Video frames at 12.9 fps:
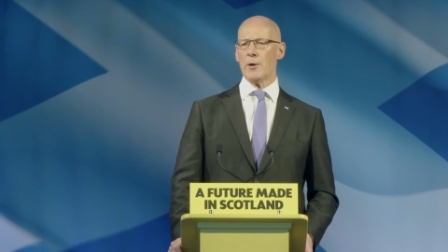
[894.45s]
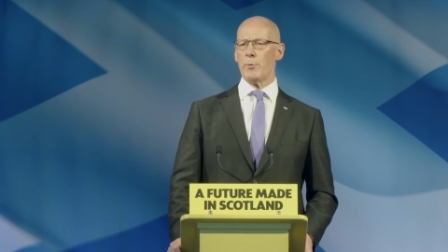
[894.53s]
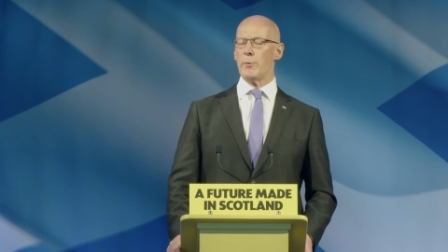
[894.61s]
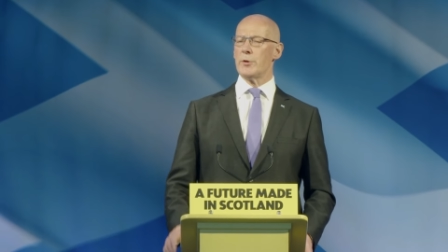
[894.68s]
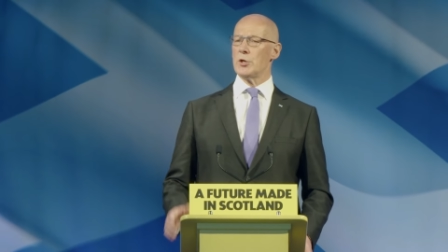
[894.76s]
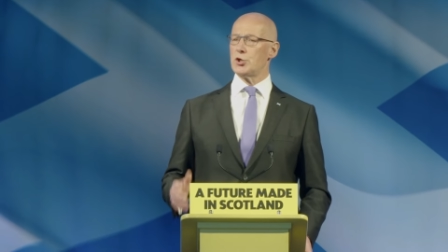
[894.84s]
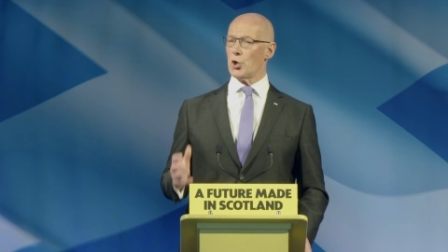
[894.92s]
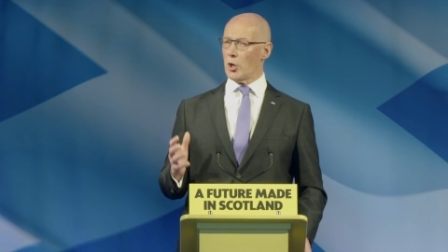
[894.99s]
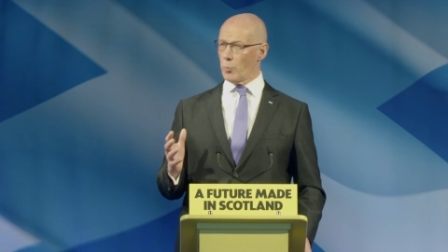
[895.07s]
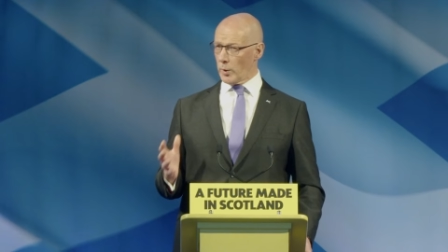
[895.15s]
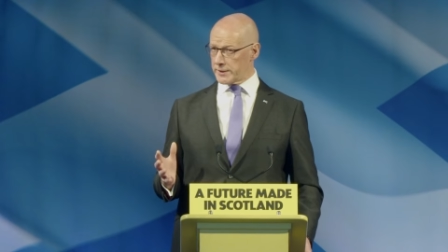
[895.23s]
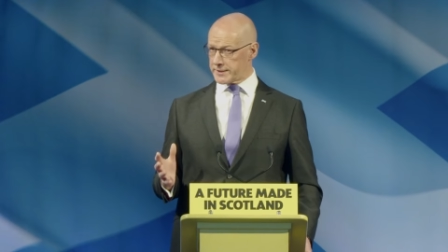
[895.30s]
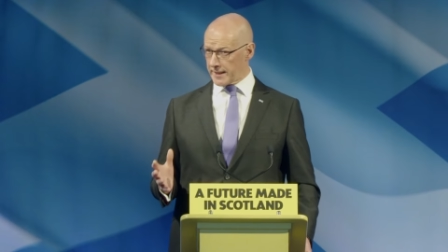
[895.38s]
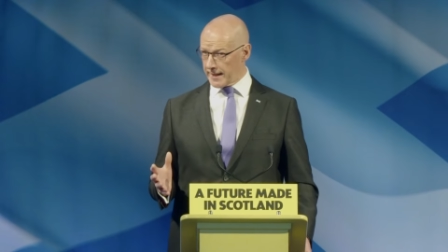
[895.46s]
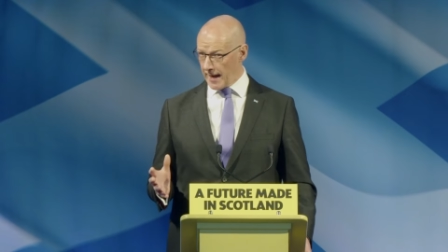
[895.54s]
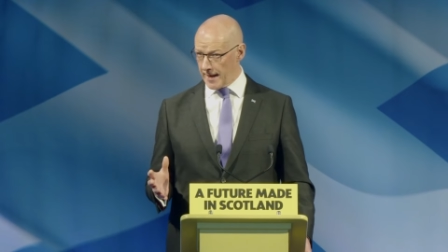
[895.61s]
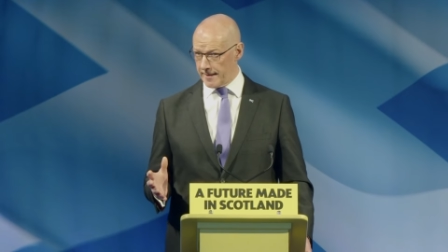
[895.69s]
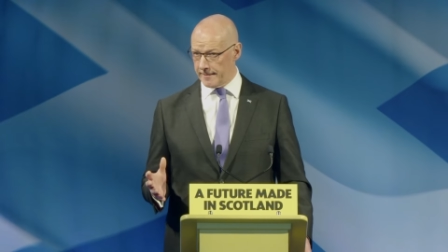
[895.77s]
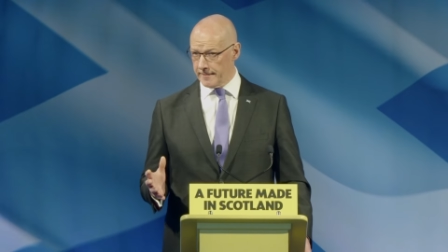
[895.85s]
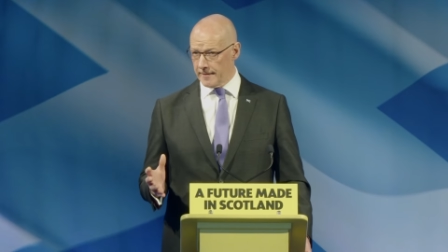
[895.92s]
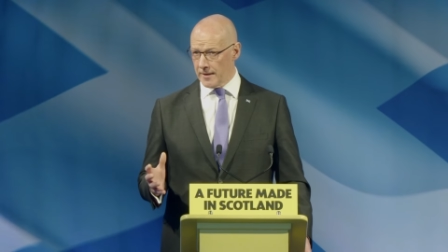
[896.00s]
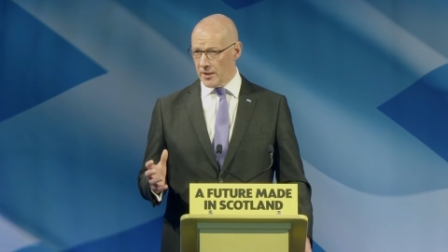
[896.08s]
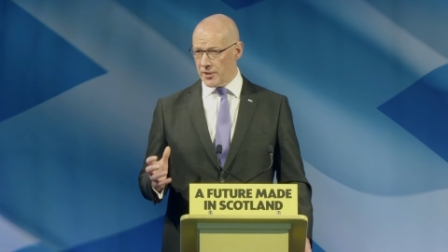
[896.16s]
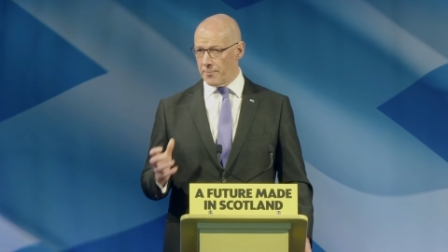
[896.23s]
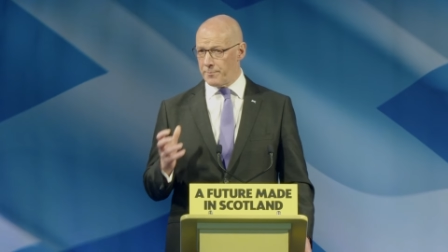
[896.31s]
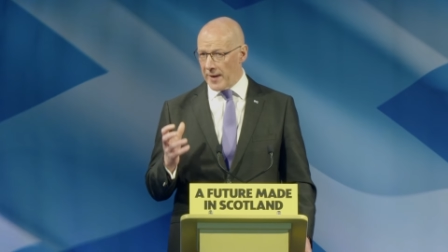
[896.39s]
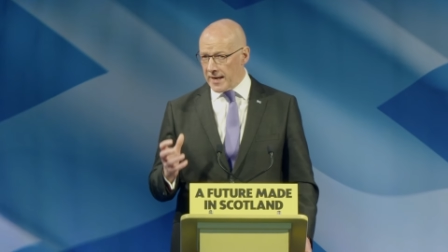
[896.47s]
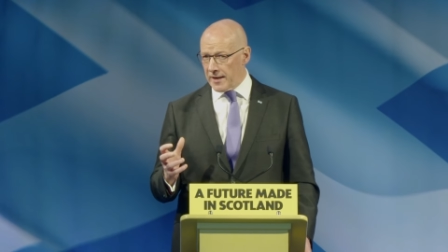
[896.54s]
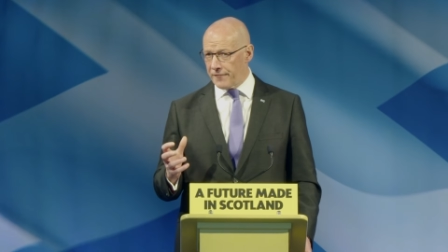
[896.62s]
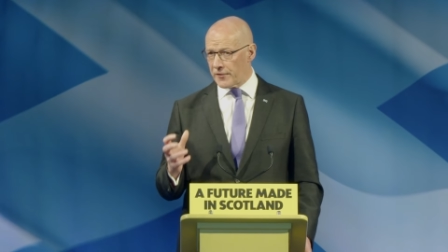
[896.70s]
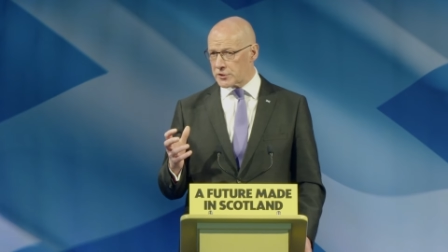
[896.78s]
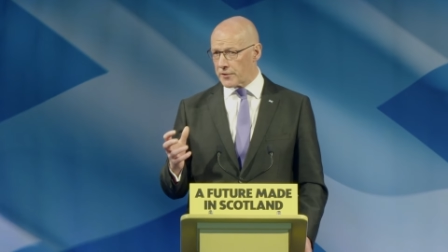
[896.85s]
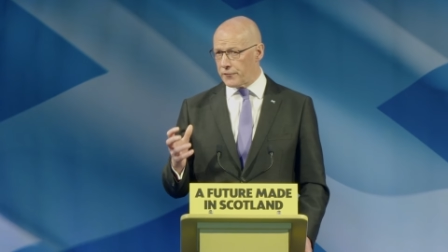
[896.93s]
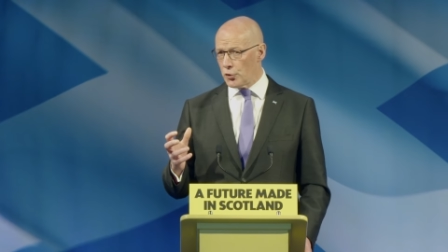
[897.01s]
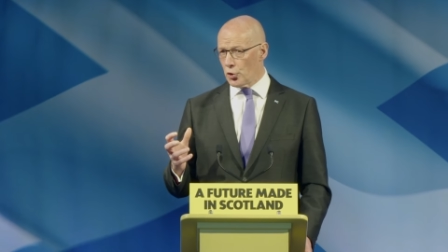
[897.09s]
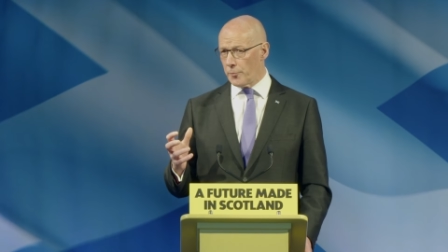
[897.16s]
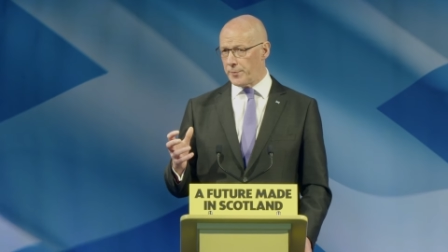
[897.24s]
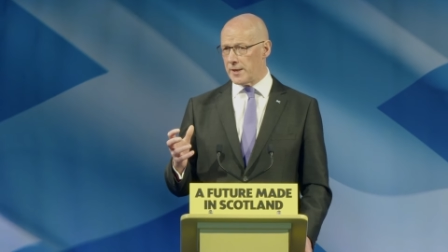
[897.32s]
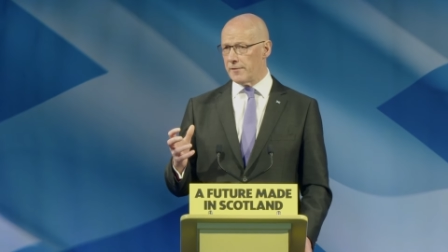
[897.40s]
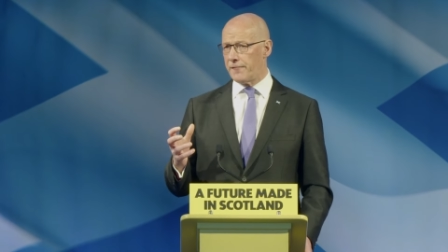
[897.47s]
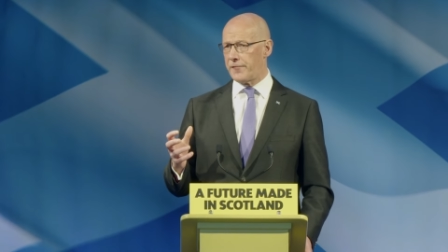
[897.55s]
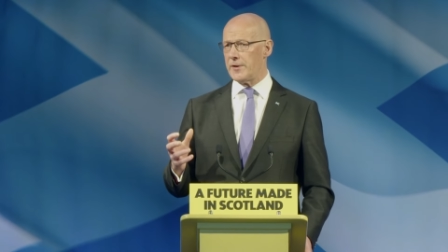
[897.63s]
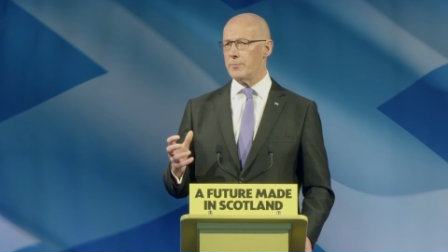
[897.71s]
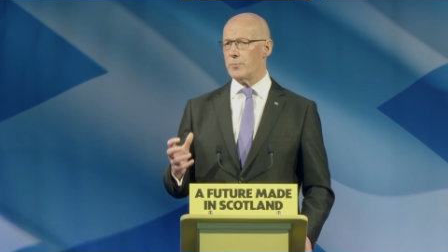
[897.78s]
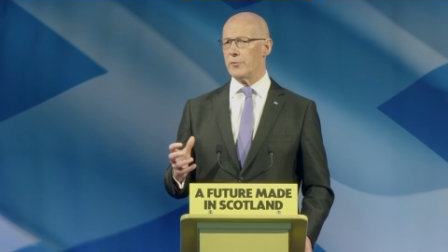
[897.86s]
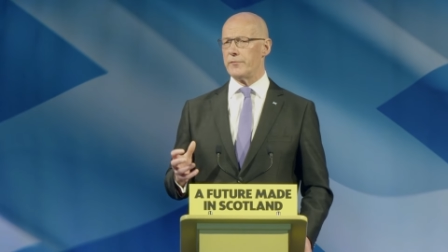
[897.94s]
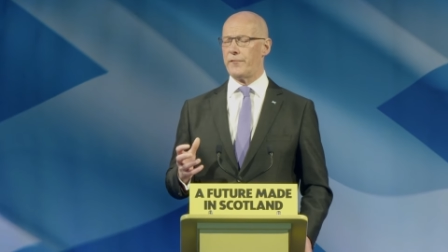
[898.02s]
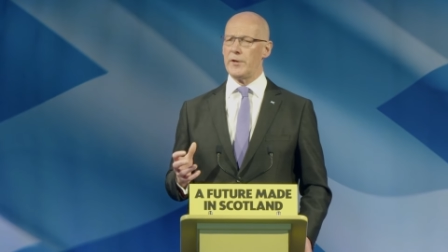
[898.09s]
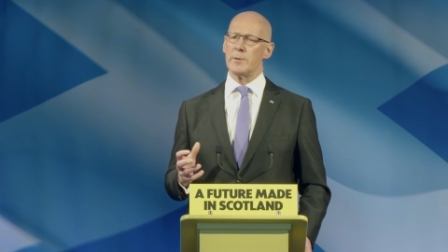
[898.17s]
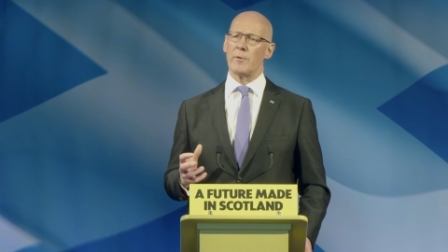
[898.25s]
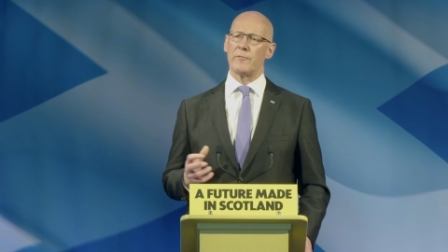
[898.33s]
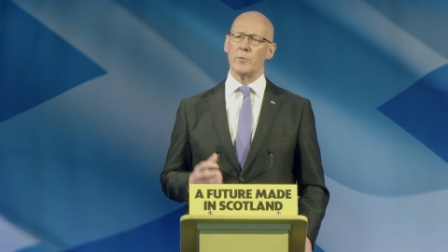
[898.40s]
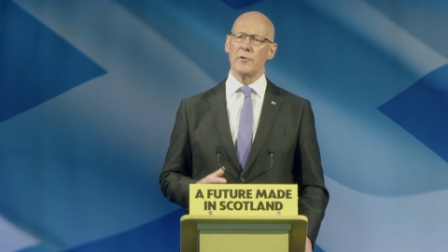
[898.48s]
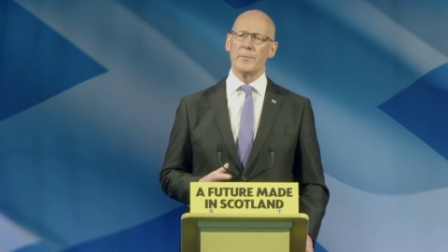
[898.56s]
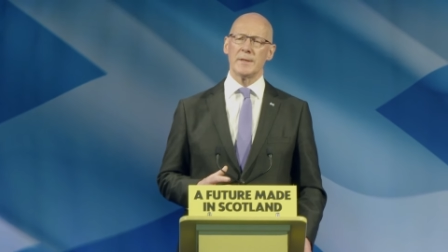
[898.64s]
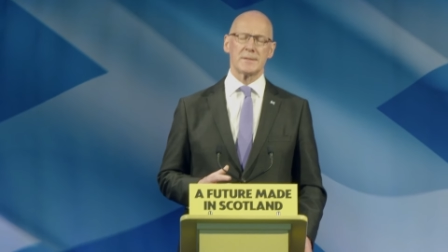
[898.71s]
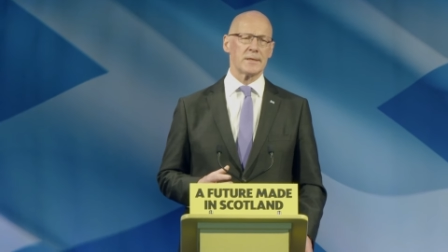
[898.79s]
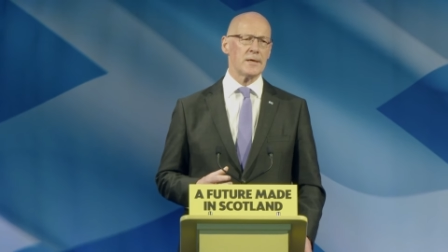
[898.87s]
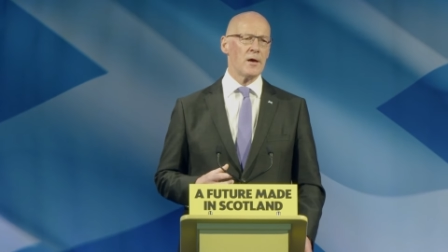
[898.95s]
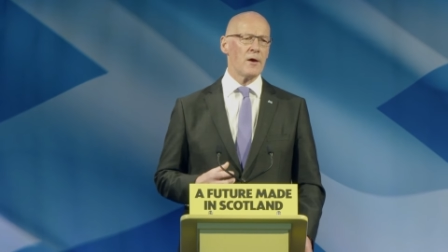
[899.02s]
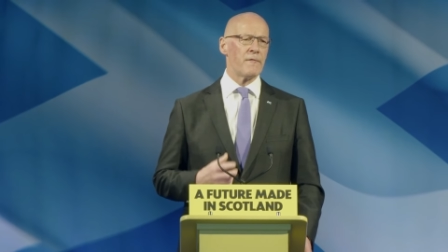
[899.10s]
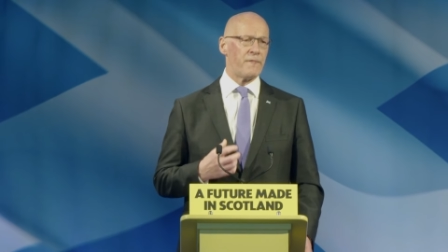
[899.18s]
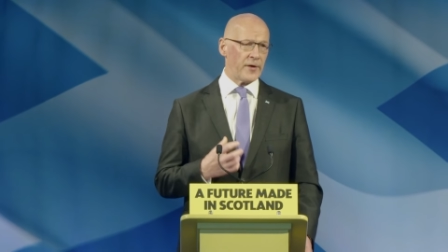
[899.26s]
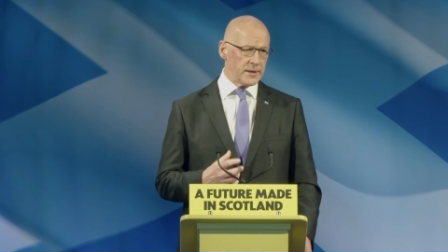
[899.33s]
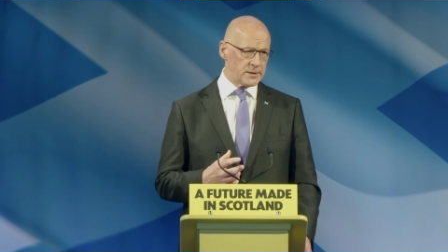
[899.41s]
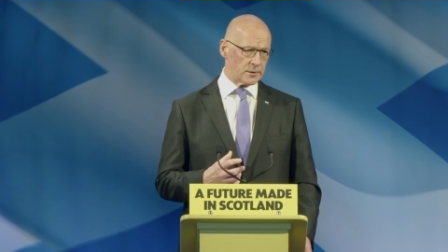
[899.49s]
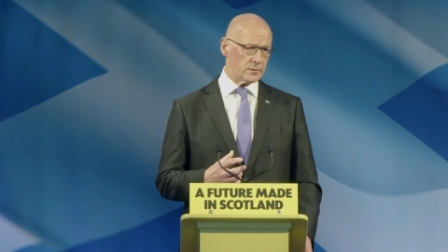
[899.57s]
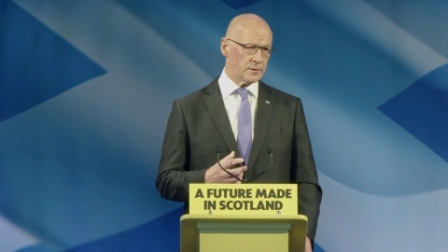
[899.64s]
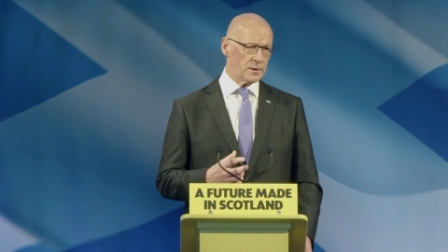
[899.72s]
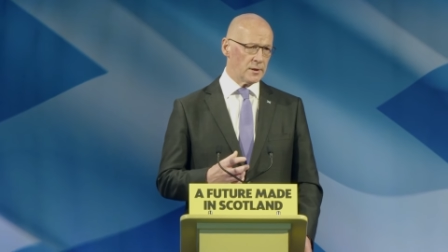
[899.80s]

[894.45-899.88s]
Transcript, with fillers: We would enjoy once again the benefits of European freedom of movement, vital